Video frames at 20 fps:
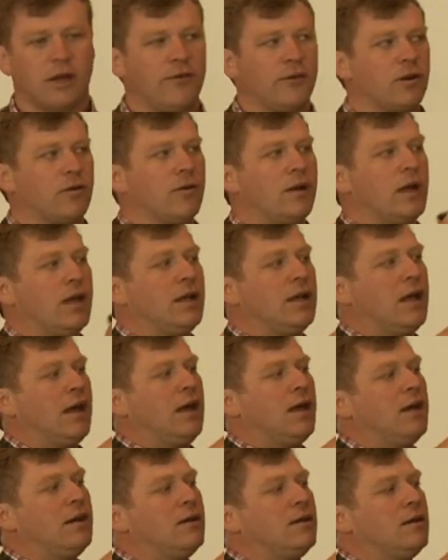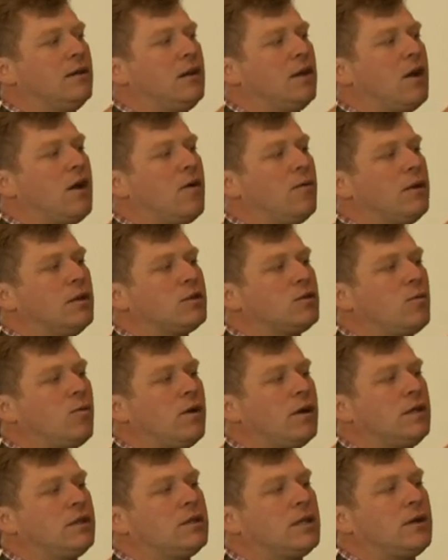on the grid in you know in
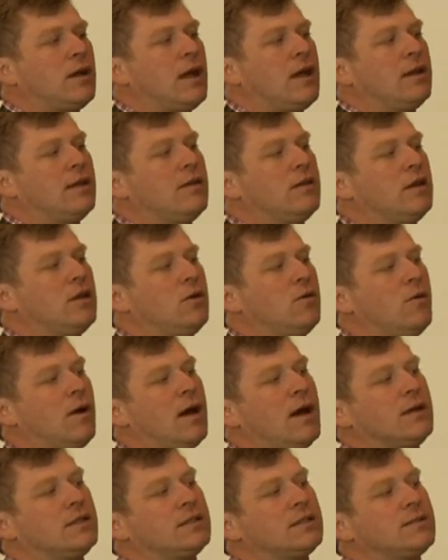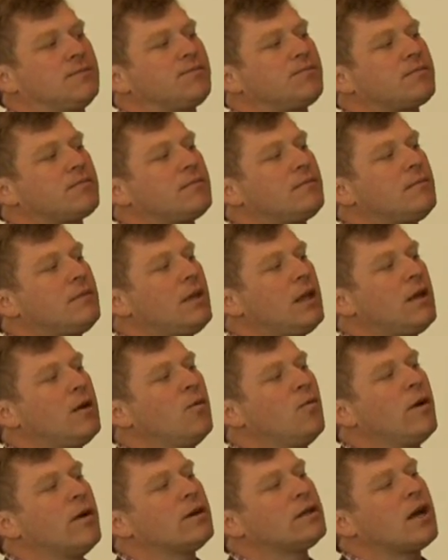2010 in the U.S
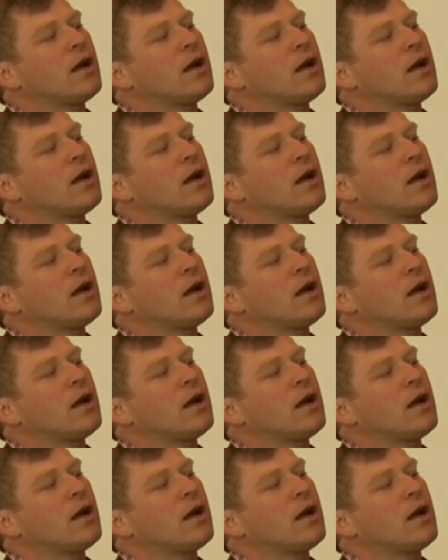we were